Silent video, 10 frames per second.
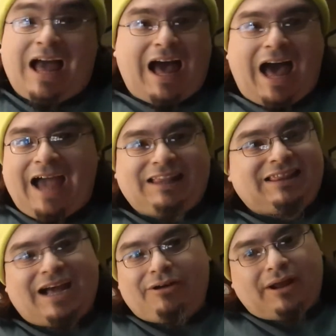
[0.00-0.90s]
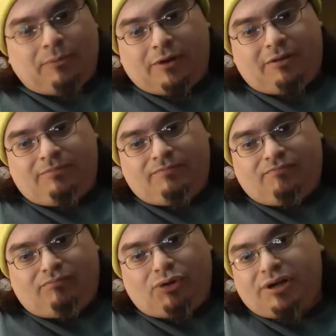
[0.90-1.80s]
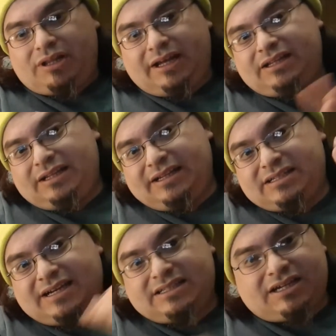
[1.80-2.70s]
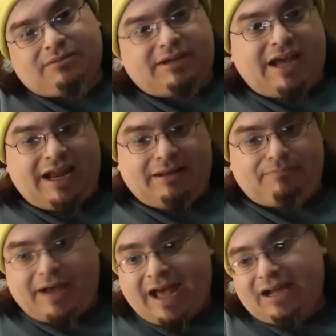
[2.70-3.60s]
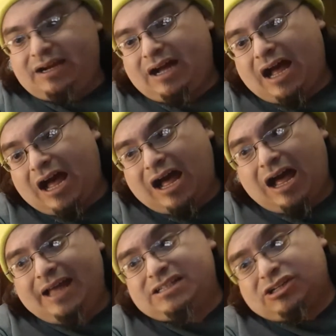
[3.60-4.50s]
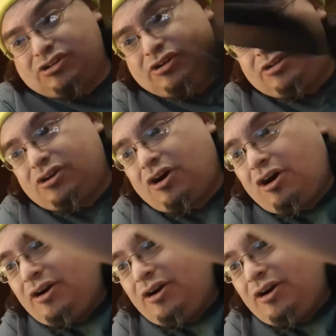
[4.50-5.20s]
I doubt I will. More than likely, this guy's gonna be headed back. It's a good car.